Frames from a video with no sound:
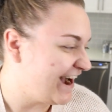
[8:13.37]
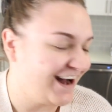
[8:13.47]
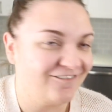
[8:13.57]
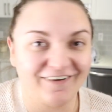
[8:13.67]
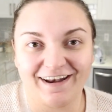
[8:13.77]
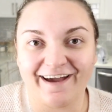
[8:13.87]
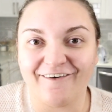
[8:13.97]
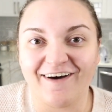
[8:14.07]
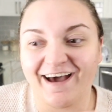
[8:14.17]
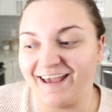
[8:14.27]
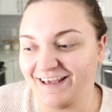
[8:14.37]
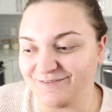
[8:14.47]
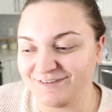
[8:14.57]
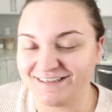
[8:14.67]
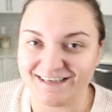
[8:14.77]
Um, right now I
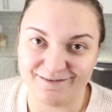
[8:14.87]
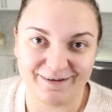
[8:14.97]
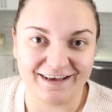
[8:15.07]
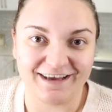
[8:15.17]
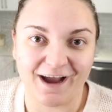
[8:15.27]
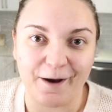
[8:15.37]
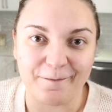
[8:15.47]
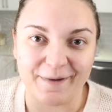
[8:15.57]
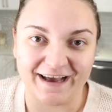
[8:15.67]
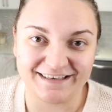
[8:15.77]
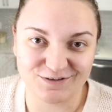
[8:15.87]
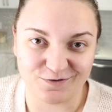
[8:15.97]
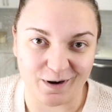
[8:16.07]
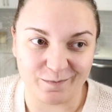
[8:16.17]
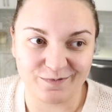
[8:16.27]
am steaming my
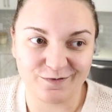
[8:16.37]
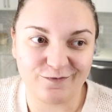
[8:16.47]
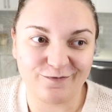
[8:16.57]
scrubs